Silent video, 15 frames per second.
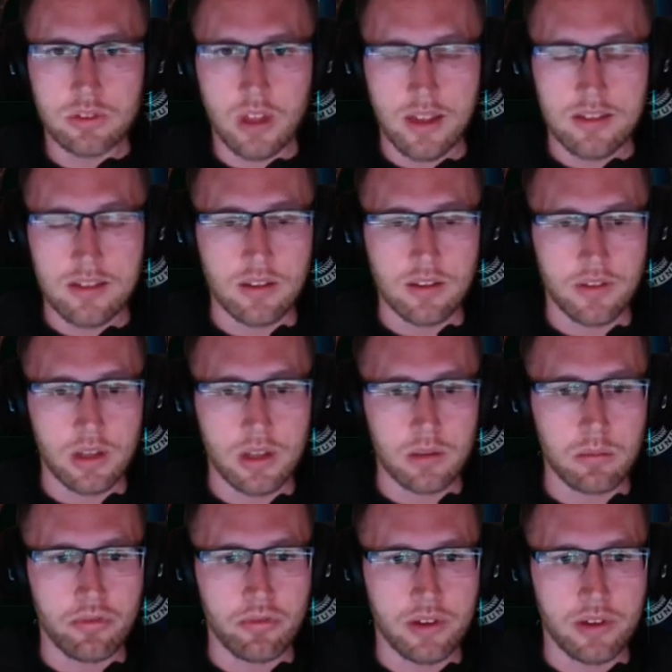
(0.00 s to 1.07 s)
isn't
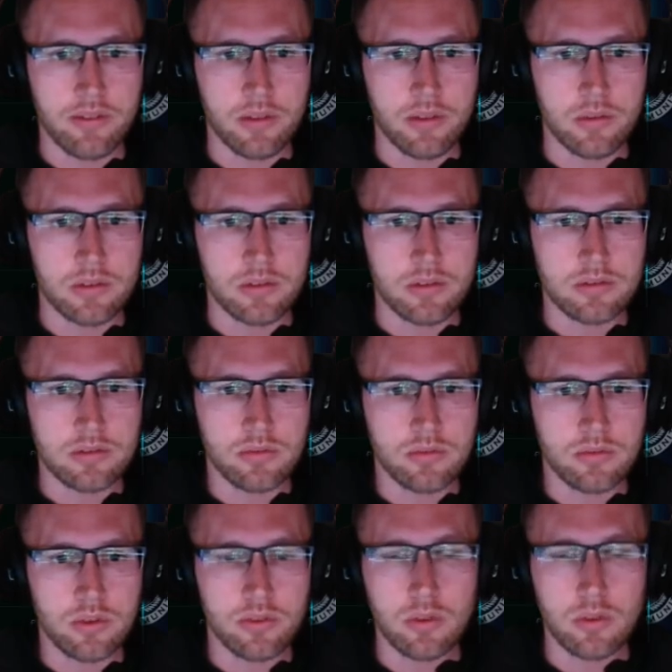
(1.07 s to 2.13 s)
available for everyone
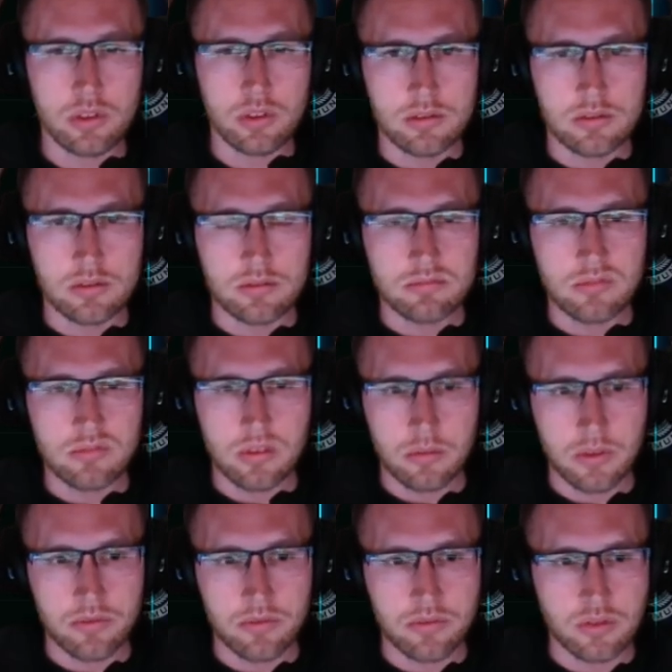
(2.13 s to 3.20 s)
to avoid some
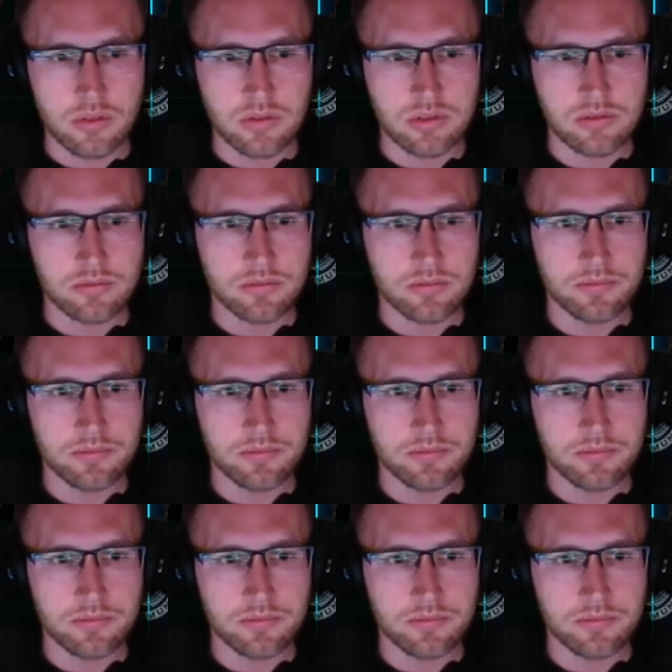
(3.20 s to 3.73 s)
confusion.